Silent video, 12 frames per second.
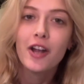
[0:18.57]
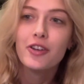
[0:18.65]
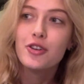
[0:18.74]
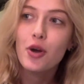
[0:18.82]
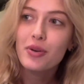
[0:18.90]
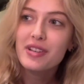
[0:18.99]

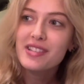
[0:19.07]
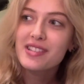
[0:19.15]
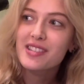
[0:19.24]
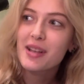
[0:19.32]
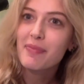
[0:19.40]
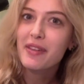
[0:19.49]

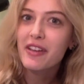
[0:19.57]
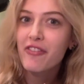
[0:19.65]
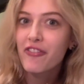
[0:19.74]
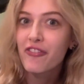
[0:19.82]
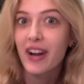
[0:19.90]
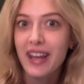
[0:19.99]
noticed something
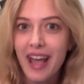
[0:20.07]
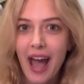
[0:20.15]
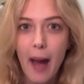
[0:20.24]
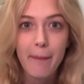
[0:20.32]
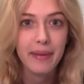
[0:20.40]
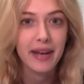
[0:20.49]
funny
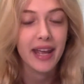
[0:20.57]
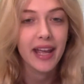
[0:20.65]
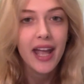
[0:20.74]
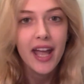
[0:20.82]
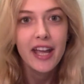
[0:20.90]
happening.